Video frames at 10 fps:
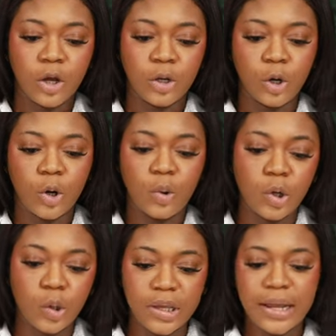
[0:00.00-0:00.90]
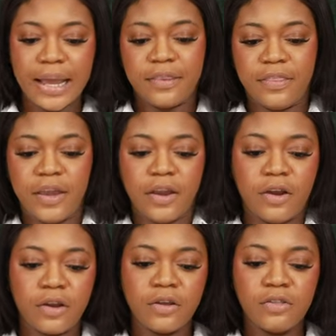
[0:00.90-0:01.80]
Now, looking at
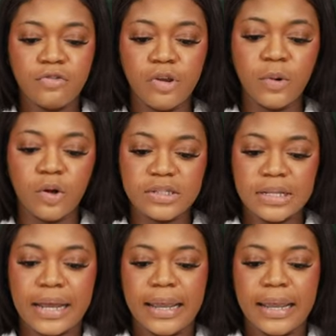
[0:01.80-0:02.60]
their 3 months that